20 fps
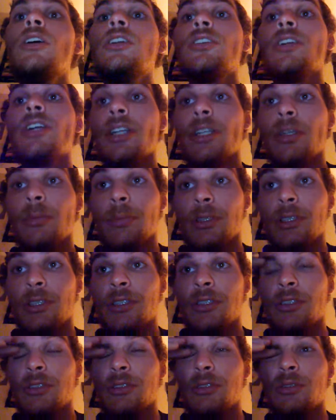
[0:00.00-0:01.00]
Track number
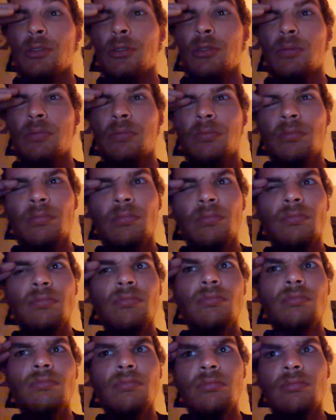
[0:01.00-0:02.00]
two,
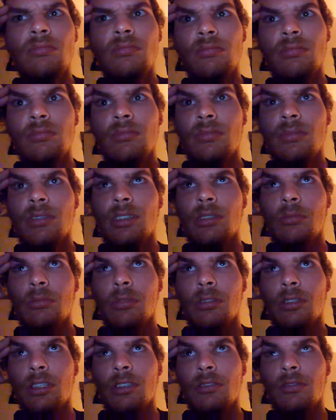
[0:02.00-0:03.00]
I
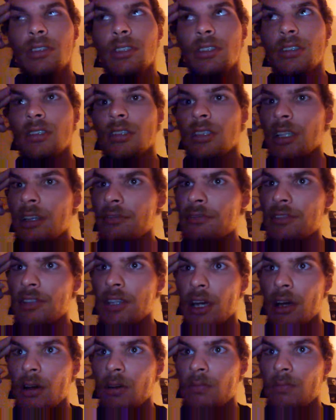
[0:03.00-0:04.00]
believe, is Left
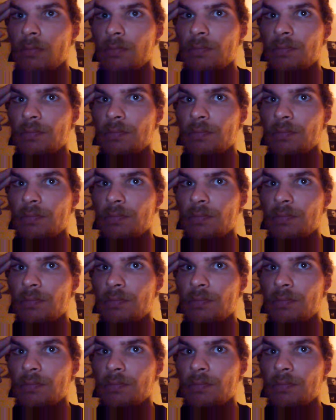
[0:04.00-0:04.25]
Out.